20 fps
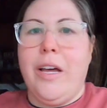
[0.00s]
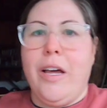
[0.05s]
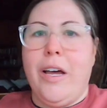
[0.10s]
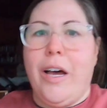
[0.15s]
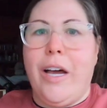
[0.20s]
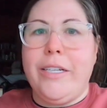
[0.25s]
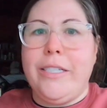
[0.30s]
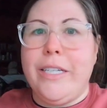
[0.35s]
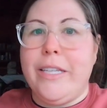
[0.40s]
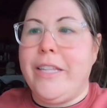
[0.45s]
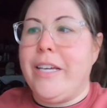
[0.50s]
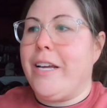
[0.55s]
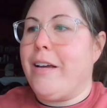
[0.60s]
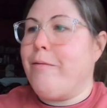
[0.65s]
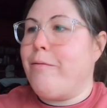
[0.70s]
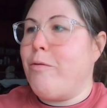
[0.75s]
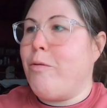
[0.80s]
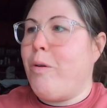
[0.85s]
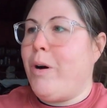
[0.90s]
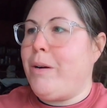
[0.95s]
I did think
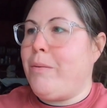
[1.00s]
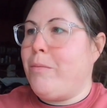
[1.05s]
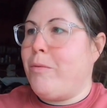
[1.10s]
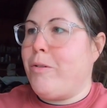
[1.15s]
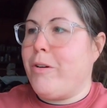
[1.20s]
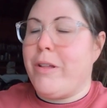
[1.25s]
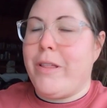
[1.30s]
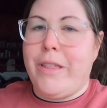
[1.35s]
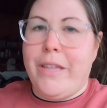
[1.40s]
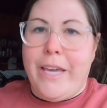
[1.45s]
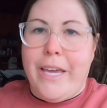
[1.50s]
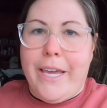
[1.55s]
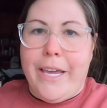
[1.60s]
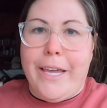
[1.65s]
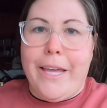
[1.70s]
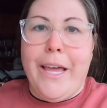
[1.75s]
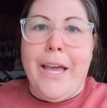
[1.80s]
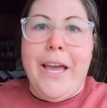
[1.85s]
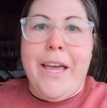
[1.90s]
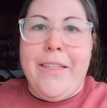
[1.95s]
of one more
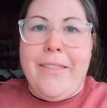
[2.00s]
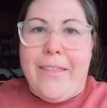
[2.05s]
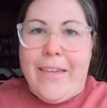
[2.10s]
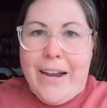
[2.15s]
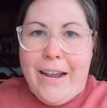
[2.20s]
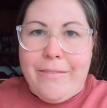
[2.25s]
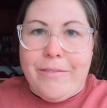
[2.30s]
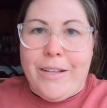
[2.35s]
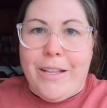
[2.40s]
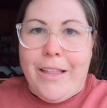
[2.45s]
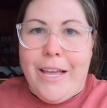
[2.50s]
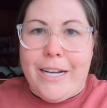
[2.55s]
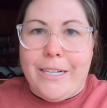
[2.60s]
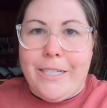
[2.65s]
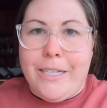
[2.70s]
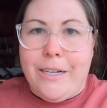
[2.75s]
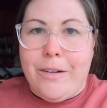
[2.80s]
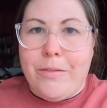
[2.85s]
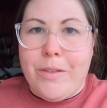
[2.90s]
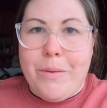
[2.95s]
thing that I've
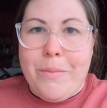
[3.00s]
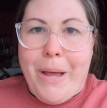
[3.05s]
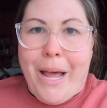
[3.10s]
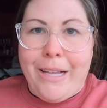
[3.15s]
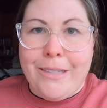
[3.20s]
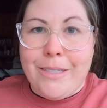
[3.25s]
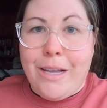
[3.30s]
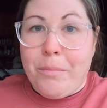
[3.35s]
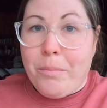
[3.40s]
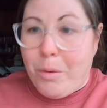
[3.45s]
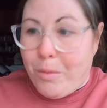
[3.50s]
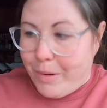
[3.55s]
collected over the past couple